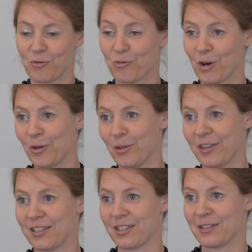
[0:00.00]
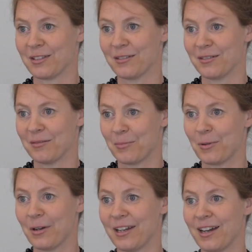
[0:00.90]
grow this
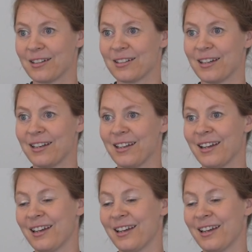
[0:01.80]
product and